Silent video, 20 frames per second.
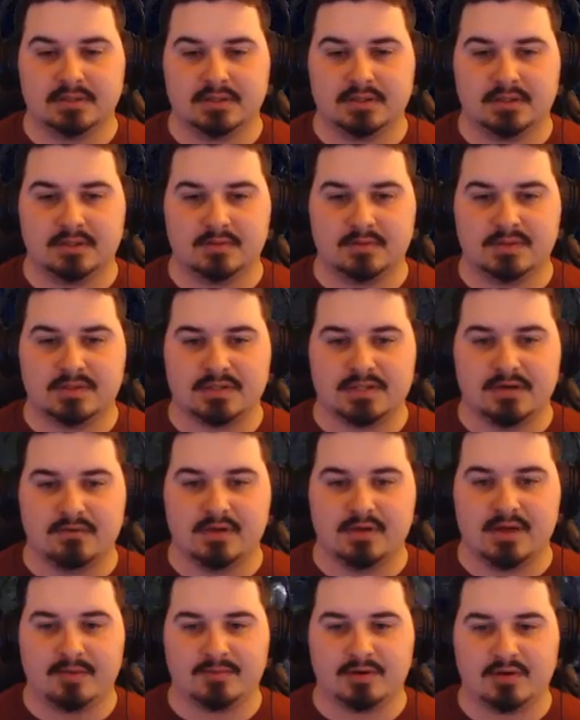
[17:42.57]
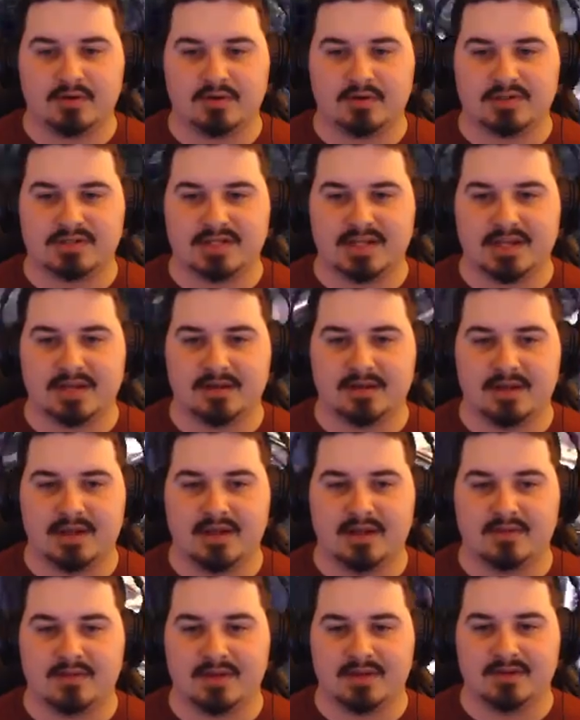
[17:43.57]
you know, it's not really up to her to say
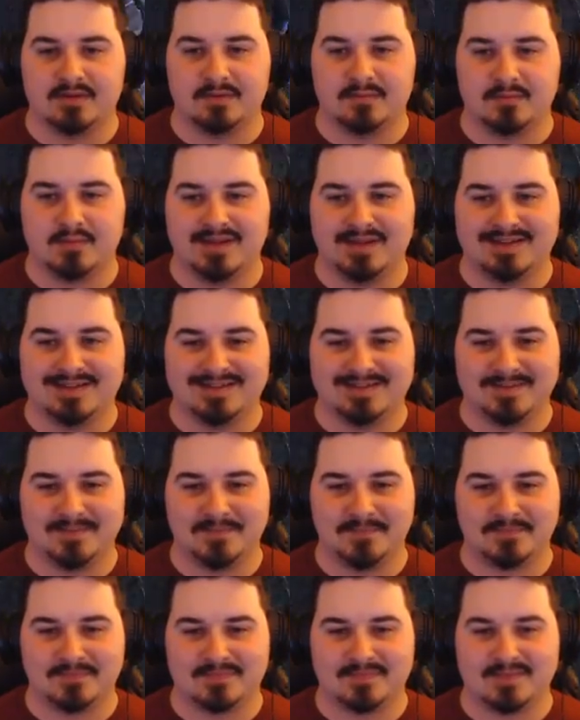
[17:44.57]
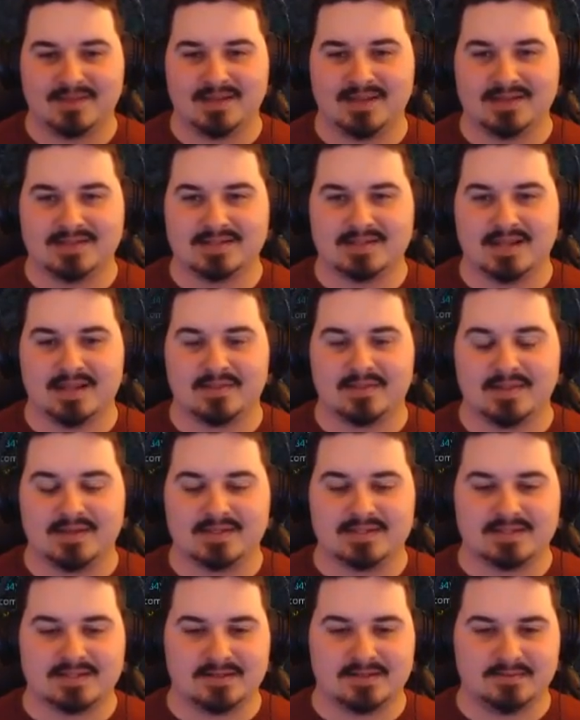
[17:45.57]
anything. Let's take
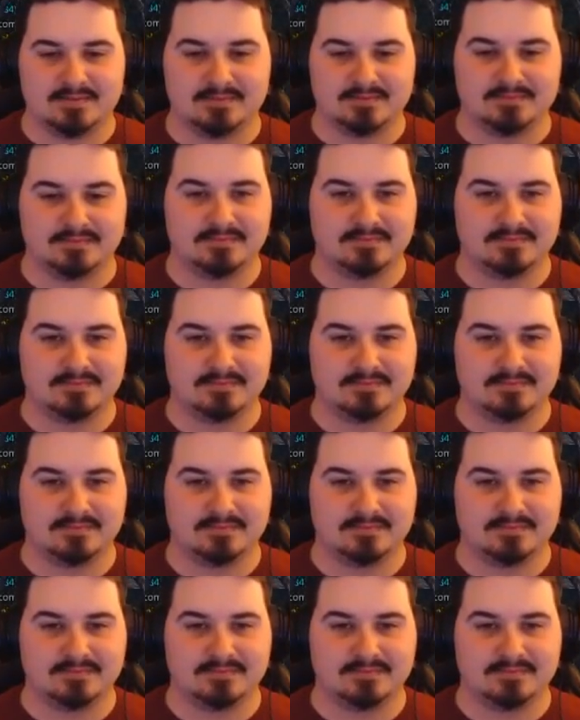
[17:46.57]
this.